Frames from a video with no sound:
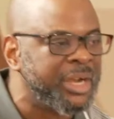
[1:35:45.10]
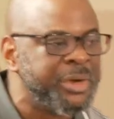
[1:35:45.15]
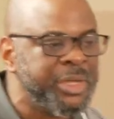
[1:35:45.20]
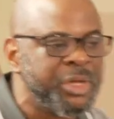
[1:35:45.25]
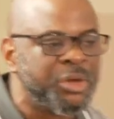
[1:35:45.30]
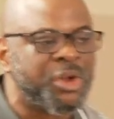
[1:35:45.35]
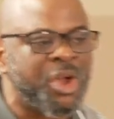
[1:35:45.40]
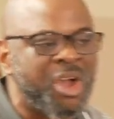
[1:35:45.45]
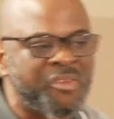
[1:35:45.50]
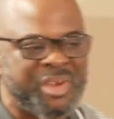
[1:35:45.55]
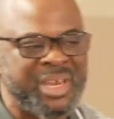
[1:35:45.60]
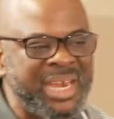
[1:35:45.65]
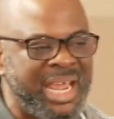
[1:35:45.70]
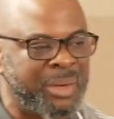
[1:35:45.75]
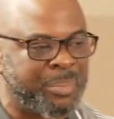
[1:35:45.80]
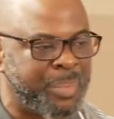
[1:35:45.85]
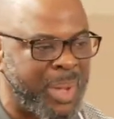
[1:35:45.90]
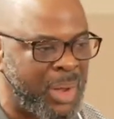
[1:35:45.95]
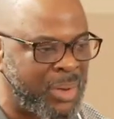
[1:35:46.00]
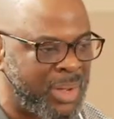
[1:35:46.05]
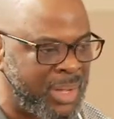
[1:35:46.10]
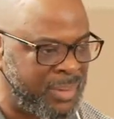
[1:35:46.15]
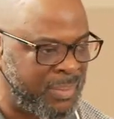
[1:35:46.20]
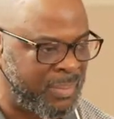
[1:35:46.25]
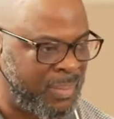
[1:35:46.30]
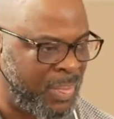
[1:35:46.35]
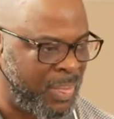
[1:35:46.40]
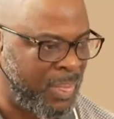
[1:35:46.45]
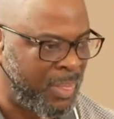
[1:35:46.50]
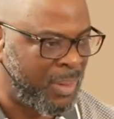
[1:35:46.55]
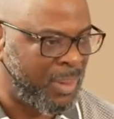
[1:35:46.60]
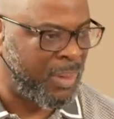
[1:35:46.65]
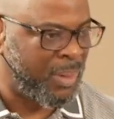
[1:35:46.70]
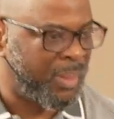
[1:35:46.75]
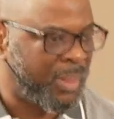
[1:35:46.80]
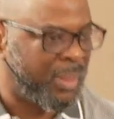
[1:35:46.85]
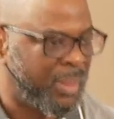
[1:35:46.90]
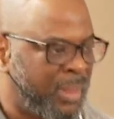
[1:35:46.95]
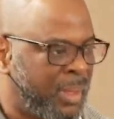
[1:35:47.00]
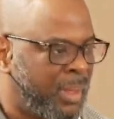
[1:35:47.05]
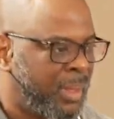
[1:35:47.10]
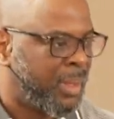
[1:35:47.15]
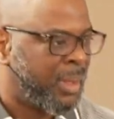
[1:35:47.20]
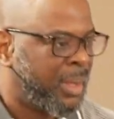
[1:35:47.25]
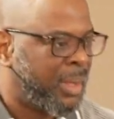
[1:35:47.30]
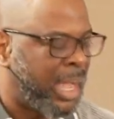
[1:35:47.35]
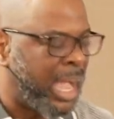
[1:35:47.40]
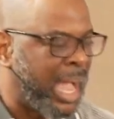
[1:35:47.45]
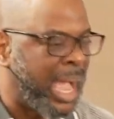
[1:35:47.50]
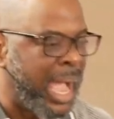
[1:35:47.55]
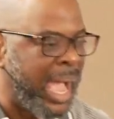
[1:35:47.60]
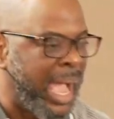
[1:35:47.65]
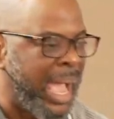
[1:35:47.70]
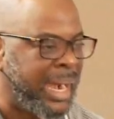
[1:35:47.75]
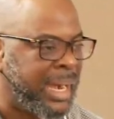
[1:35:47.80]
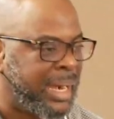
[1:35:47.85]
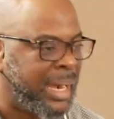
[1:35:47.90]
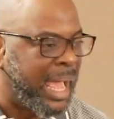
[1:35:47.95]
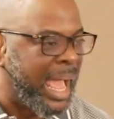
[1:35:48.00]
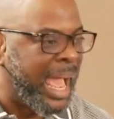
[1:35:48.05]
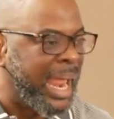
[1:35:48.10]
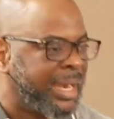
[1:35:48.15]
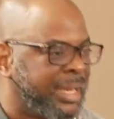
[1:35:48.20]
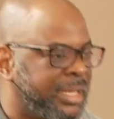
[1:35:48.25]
real covenant power. And